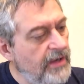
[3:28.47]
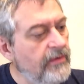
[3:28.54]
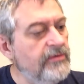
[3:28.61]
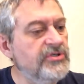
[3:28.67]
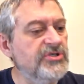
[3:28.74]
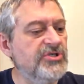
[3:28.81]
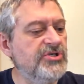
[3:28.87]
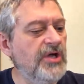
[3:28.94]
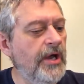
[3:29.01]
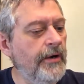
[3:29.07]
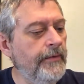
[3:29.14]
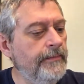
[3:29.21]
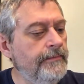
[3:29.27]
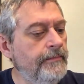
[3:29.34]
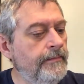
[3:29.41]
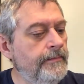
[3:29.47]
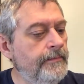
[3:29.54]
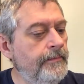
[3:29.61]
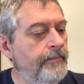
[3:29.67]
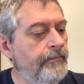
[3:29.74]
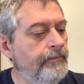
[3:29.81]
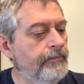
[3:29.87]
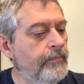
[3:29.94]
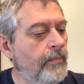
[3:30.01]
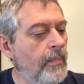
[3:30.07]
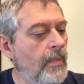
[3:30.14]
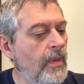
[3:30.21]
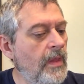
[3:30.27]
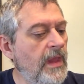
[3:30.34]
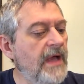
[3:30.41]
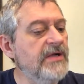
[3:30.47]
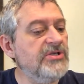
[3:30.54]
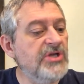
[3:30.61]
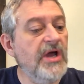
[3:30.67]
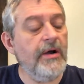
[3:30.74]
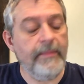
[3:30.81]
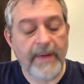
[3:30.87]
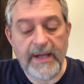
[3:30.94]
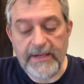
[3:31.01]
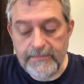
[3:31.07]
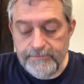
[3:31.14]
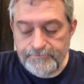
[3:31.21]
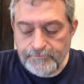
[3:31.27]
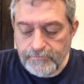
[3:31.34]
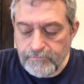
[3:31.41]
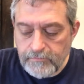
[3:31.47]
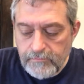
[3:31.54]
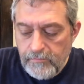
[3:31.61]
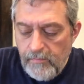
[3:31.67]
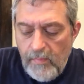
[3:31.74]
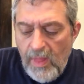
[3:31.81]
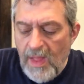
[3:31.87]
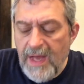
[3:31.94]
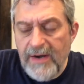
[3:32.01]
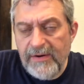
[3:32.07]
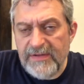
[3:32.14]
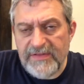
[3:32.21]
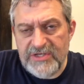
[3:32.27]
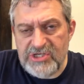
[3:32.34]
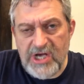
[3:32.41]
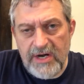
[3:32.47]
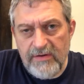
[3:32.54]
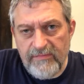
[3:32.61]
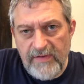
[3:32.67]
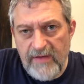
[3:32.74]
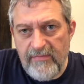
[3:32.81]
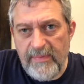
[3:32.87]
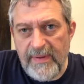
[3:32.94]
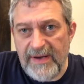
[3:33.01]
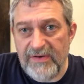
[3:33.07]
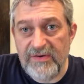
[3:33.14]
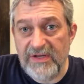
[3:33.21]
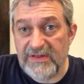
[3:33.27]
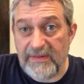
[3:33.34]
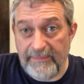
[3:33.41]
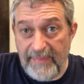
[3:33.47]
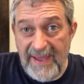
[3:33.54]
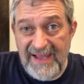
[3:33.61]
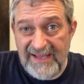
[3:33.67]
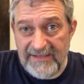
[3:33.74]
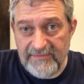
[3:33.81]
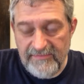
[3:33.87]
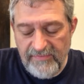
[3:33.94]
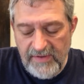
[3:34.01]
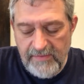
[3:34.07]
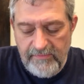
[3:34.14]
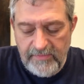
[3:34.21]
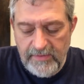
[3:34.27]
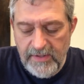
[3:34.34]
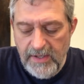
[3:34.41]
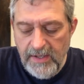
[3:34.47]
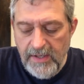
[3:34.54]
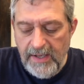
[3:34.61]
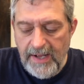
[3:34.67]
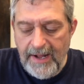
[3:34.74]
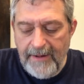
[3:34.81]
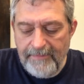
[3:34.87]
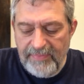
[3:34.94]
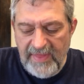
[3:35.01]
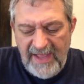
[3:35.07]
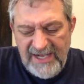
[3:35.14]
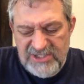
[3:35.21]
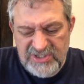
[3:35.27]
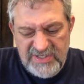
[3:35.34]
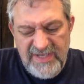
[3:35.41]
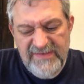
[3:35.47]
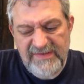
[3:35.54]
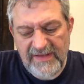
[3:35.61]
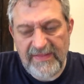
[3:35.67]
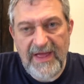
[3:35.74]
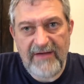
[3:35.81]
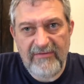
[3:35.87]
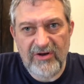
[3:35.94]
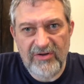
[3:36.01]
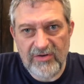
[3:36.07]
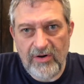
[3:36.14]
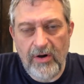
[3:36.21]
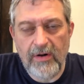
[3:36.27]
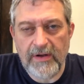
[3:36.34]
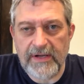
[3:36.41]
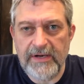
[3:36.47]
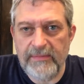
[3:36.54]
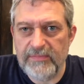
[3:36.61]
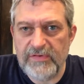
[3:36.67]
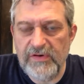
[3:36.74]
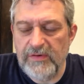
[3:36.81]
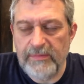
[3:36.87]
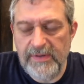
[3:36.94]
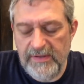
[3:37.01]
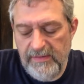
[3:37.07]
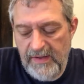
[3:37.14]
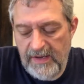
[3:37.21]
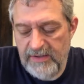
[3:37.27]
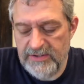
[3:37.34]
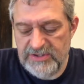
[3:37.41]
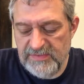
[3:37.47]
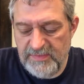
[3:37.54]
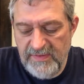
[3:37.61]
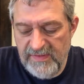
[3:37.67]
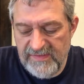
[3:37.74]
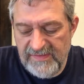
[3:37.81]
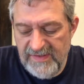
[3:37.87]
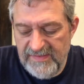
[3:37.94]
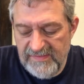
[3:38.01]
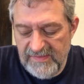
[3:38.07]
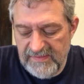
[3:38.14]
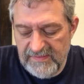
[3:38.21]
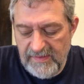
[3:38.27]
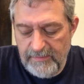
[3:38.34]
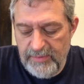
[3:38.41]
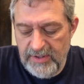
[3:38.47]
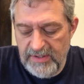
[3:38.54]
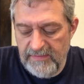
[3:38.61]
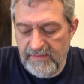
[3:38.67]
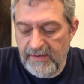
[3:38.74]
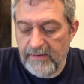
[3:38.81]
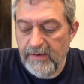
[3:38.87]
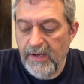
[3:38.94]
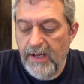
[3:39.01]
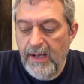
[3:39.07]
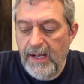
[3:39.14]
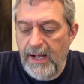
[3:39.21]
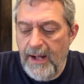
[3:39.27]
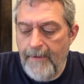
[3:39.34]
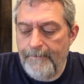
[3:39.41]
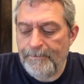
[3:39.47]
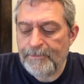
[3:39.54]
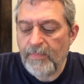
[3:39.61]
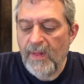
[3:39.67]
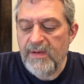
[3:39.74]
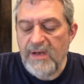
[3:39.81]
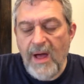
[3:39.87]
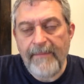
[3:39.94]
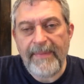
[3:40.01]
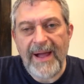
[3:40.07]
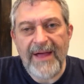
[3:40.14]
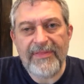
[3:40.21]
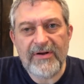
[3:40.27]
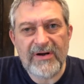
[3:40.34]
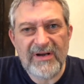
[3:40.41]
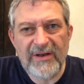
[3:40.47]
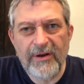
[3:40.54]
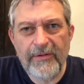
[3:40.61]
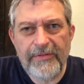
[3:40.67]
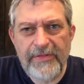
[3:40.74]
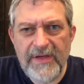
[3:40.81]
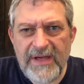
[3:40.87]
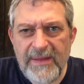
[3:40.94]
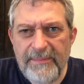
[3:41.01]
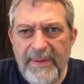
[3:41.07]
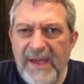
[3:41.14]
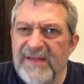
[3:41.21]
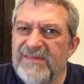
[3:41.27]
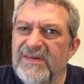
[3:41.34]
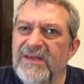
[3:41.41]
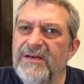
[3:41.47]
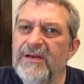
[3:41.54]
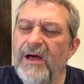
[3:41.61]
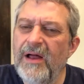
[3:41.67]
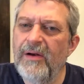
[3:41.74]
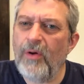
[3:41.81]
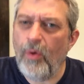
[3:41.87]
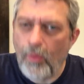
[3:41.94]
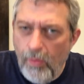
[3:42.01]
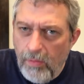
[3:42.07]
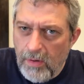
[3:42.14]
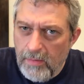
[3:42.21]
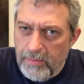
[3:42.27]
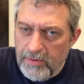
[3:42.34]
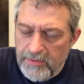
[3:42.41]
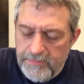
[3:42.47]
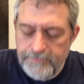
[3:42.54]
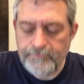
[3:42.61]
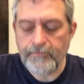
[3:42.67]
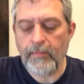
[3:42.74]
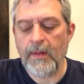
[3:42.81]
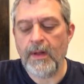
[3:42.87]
Or just cheddar. Yeah, cheddar bacon. I don't get the cheddar flavor, but I do get the bacon flavor. They actually taste like they have a little garlic in them too, but that could just be the seasonings they put in there. Not bad. They're a little thick and pasty. Not horrible,